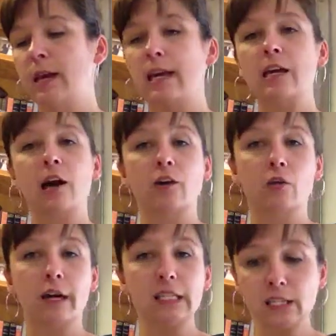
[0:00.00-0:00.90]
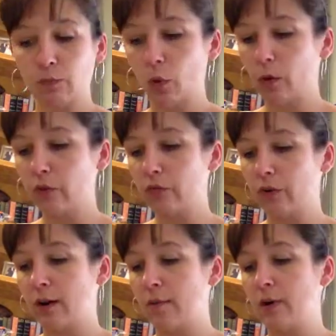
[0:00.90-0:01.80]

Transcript: He got great support from